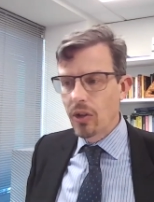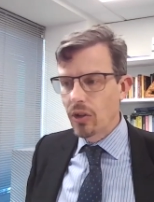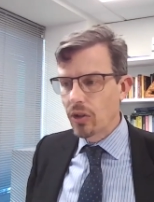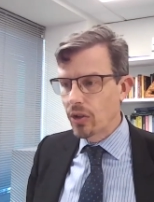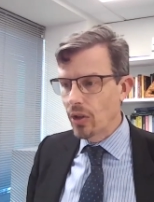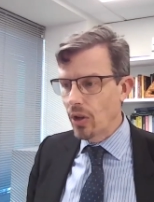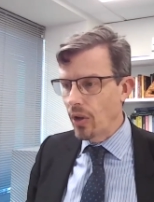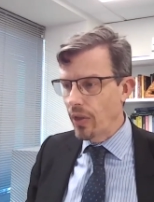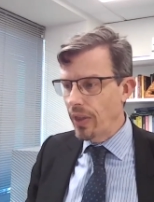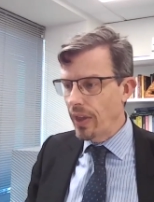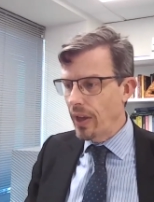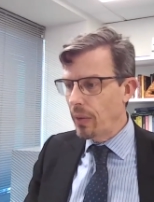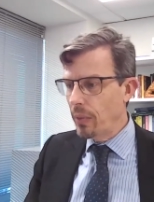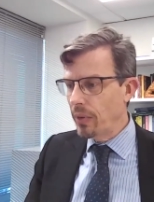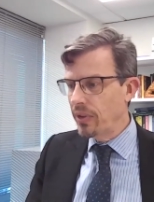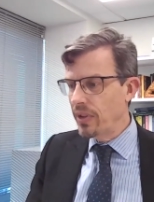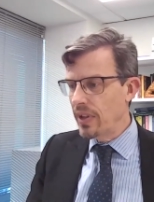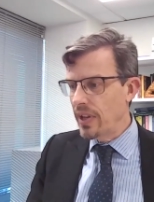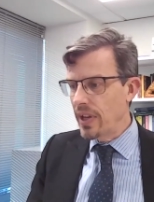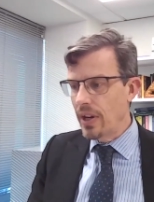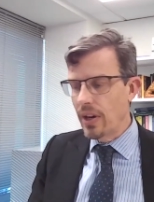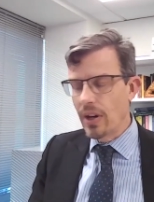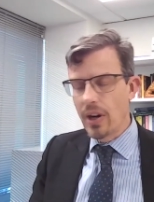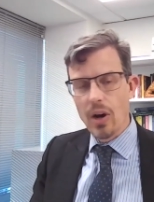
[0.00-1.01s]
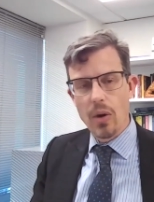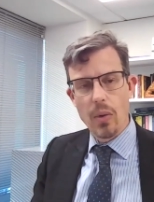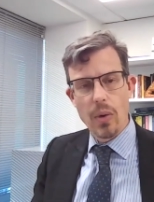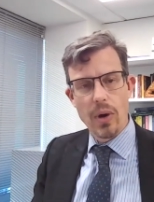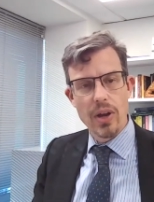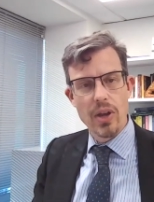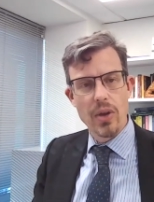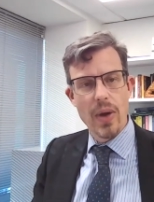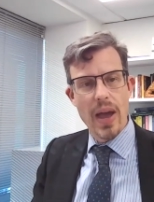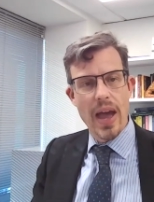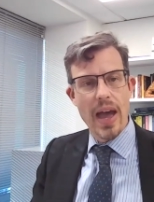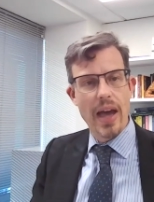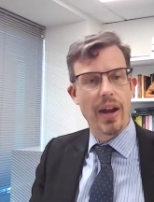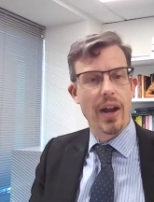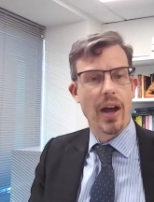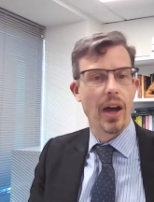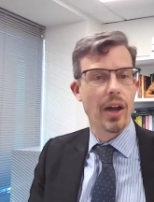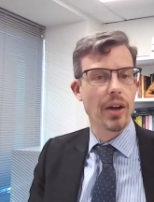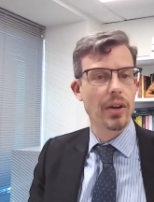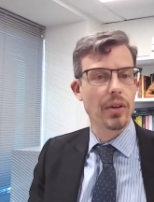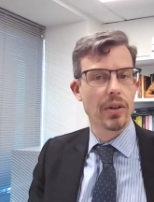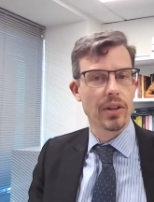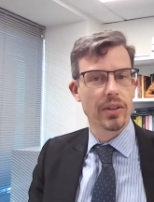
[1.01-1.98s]
So that was the era where you had
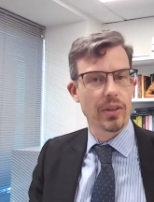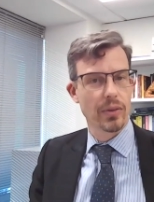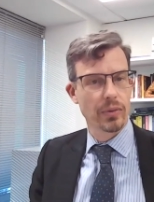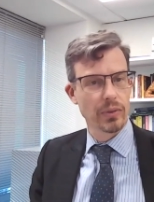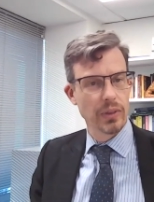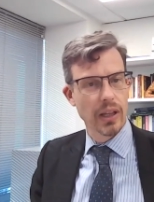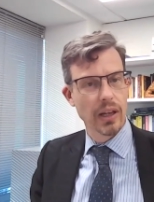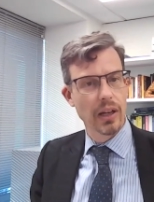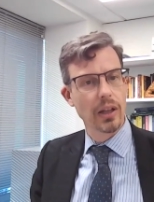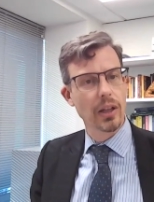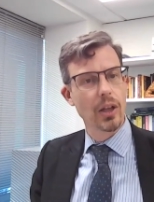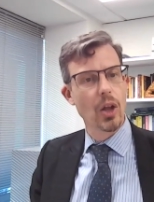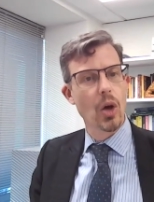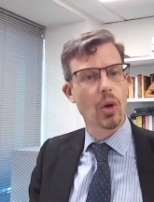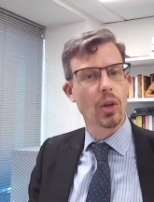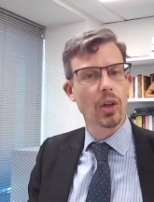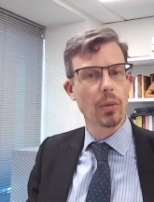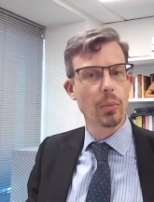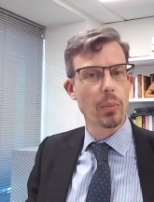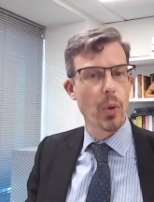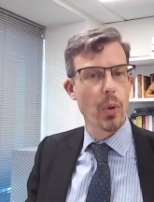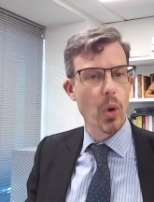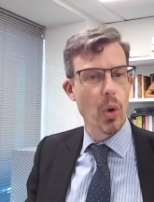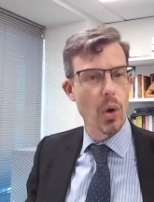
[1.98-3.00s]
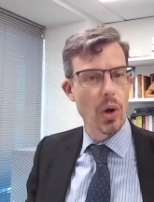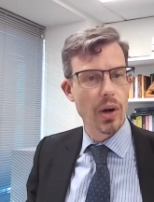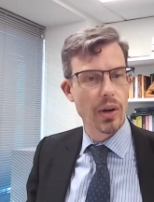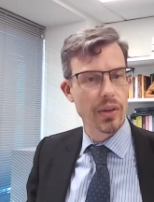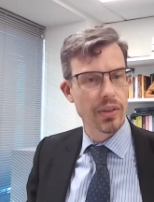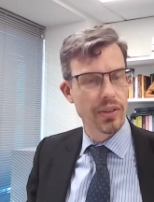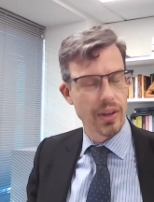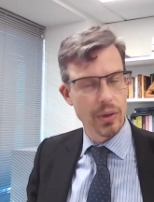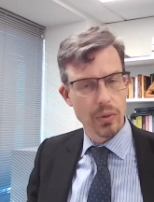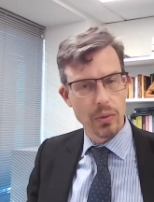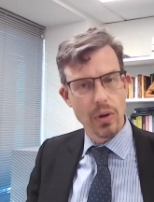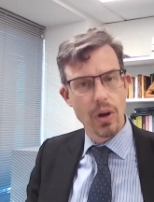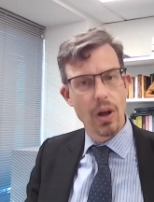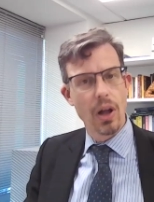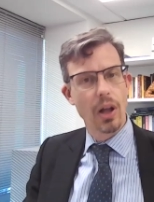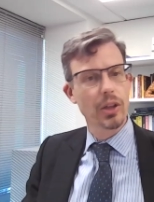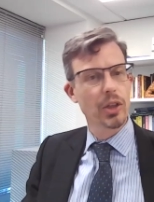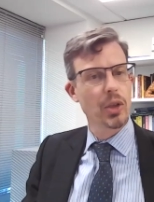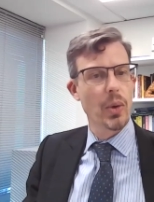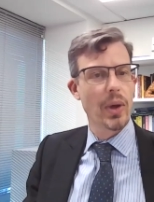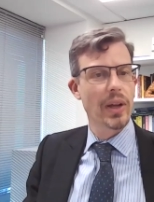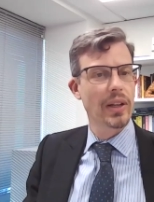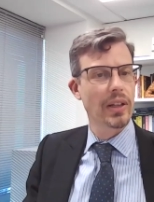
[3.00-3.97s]
hundreds of little local boards that were
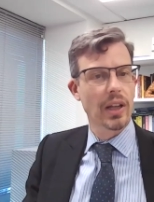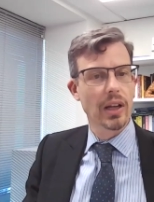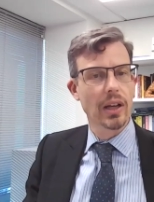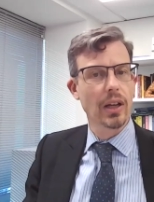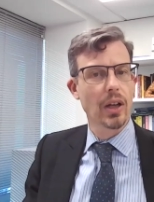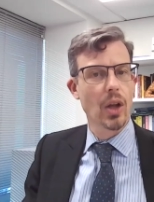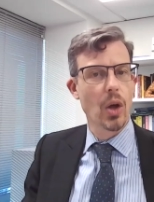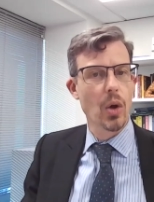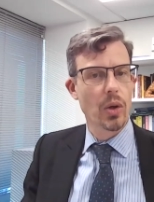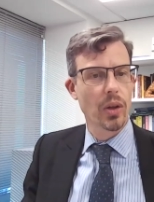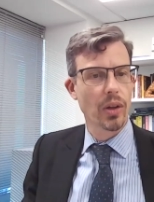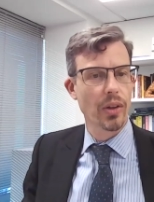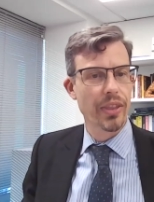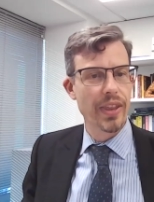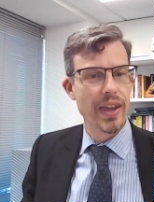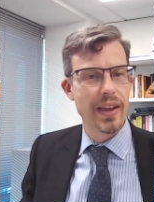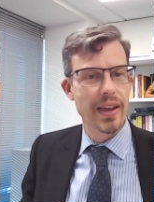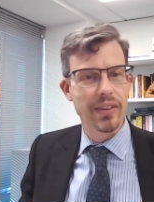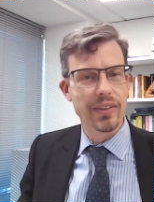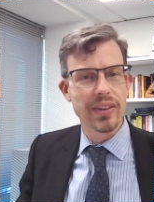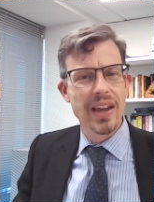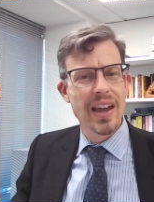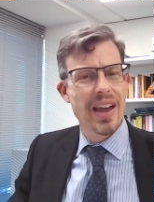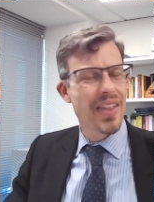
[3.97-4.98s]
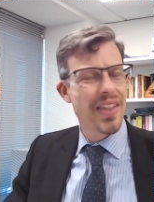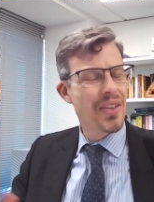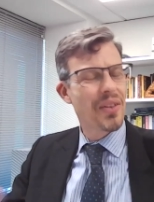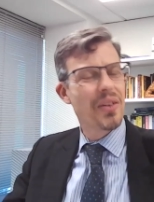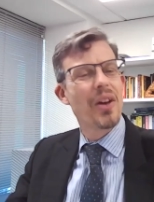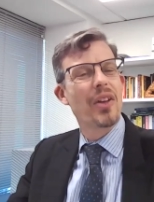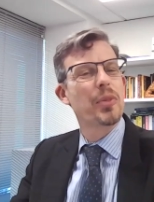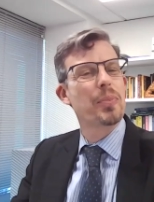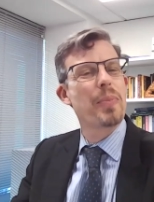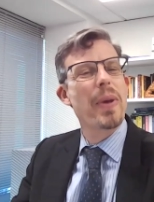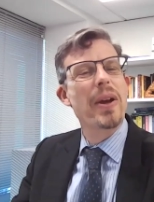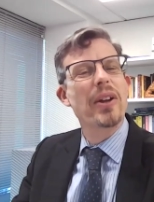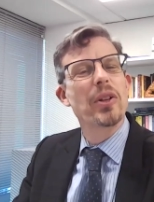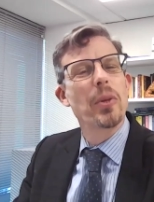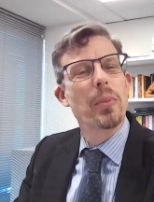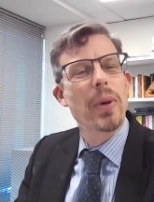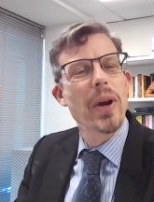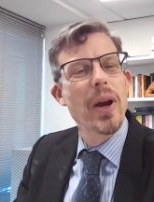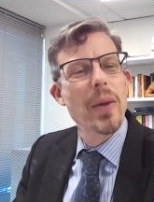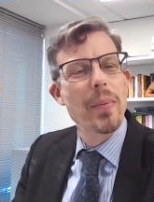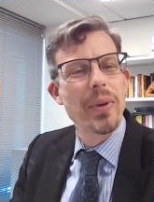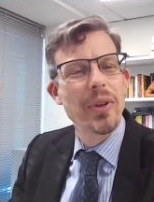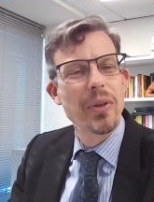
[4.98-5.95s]
all doing little local things. And they're all
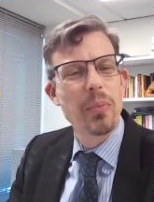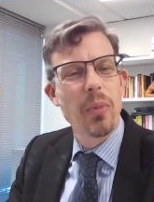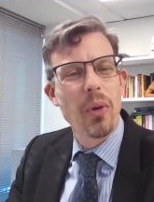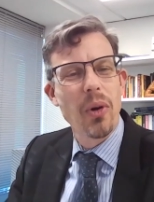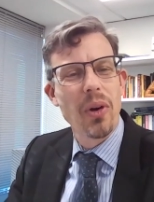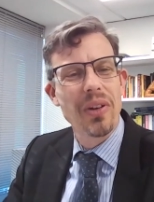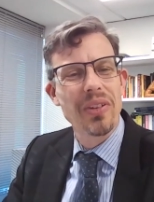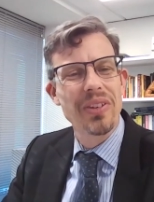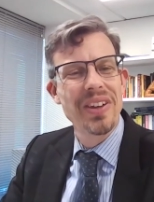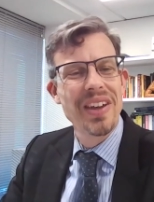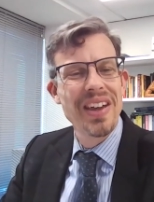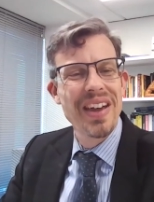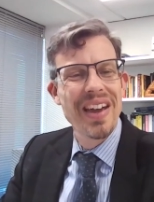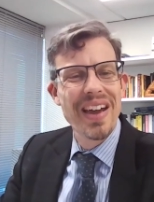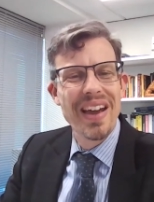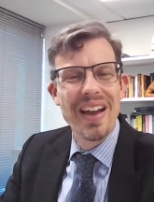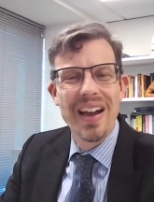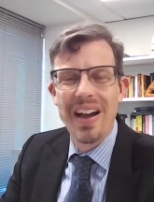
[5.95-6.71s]
special purpose boards.